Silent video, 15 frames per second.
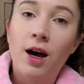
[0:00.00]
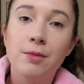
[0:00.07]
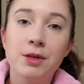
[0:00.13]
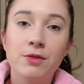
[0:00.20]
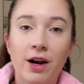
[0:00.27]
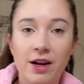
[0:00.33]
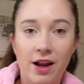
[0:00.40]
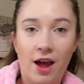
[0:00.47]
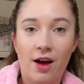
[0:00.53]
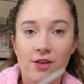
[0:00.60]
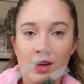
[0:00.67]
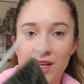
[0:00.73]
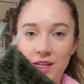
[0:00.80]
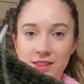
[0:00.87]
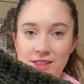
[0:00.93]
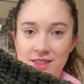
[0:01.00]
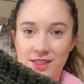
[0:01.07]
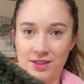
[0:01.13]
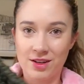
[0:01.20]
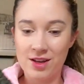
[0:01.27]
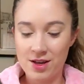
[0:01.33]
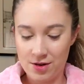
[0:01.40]
mean, right now it
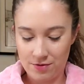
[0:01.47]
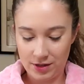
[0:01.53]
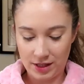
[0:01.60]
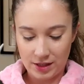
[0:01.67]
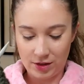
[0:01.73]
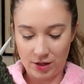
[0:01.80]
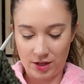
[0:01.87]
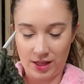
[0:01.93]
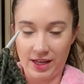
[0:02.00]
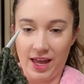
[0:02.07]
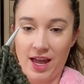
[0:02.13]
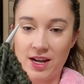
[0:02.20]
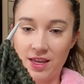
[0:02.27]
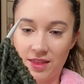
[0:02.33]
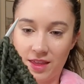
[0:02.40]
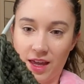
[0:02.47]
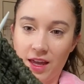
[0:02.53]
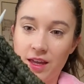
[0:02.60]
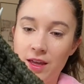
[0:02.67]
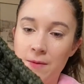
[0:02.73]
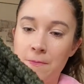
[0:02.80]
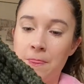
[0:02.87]
doesn't really look like
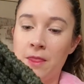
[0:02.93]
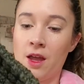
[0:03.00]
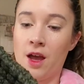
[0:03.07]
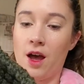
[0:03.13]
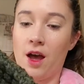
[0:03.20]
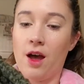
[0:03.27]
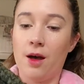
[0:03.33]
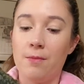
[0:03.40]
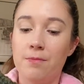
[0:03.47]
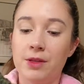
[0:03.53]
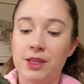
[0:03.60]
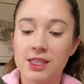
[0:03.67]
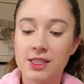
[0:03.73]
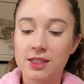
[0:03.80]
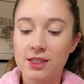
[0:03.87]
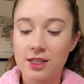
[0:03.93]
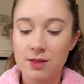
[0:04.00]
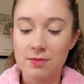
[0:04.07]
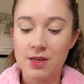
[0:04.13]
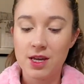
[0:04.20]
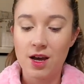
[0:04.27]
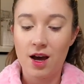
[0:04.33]
anything, but this is going
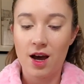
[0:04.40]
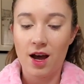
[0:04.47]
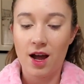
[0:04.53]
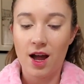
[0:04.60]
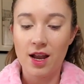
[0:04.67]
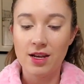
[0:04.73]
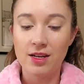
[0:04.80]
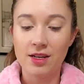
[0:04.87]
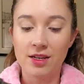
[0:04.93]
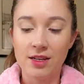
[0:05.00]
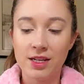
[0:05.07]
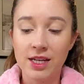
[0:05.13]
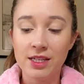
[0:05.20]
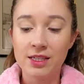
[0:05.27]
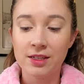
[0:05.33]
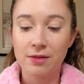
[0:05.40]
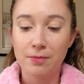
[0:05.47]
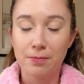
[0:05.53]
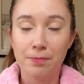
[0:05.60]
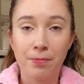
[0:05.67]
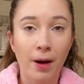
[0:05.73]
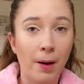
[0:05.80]
to be a knit
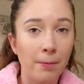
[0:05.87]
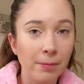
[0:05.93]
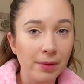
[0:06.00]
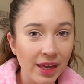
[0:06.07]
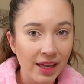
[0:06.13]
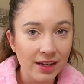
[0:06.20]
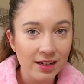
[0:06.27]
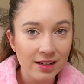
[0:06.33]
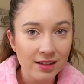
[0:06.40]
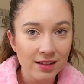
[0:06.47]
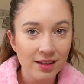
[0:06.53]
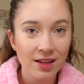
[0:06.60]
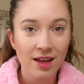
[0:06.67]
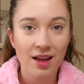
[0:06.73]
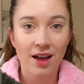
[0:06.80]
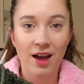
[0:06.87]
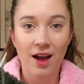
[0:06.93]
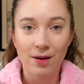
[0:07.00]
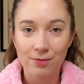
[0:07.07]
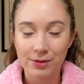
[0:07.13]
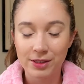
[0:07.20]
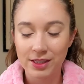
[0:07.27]
pumpkin.
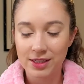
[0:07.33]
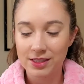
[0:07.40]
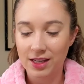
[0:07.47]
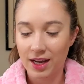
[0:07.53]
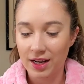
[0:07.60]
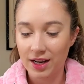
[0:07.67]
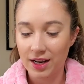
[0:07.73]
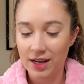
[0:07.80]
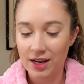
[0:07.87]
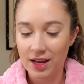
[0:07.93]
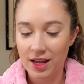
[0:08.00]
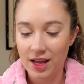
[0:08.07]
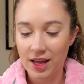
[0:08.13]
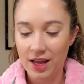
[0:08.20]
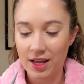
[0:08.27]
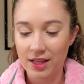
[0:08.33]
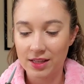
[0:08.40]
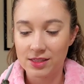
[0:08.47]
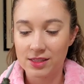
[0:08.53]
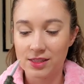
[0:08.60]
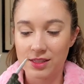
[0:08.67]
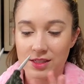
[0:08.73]
I'm really excited.
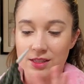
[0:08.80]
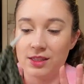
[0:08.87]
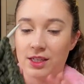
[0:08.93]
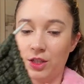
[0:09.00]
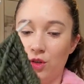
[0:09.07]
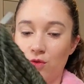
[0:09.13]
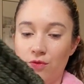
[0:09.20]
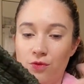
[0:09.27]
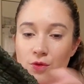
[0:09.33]
It's like you